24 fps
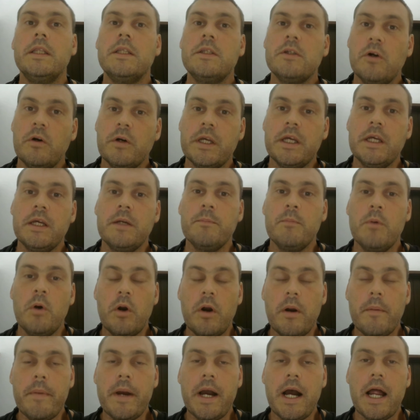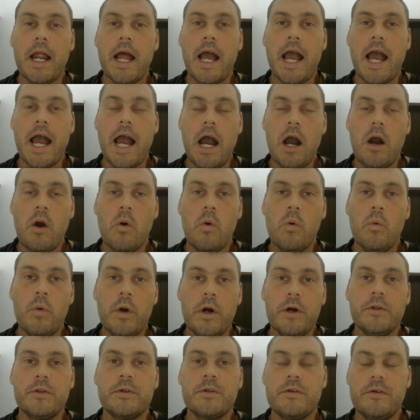talking more about how
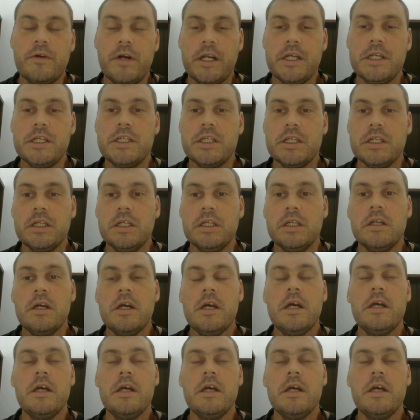wealth creation,